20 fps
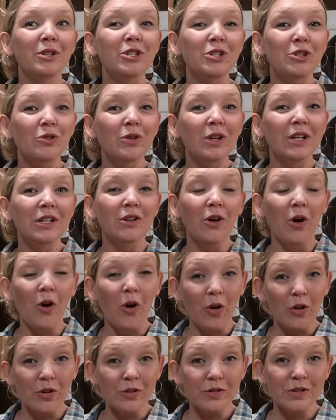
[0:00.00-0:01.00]
But you can
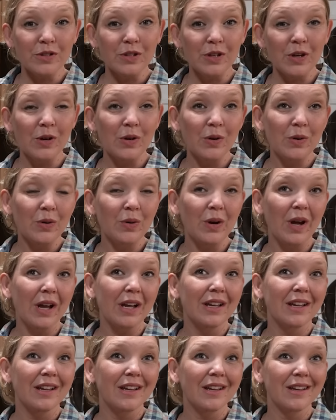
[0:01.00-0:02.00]
also
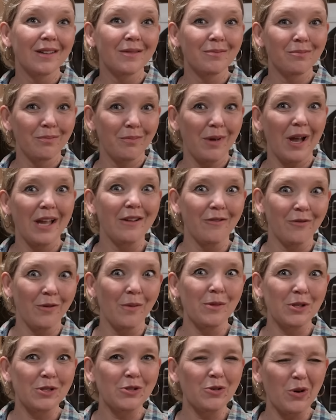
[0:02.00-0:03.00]
buy it
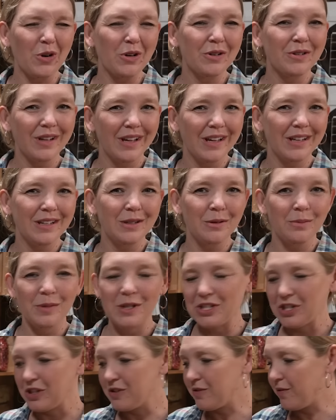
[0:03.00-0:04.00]
from the store and it'll
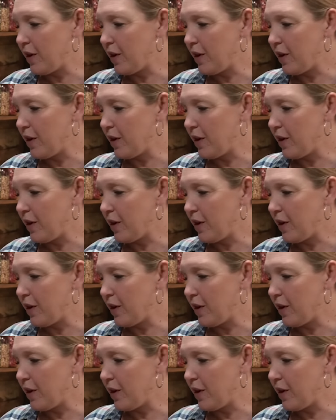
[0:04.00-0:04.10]
be just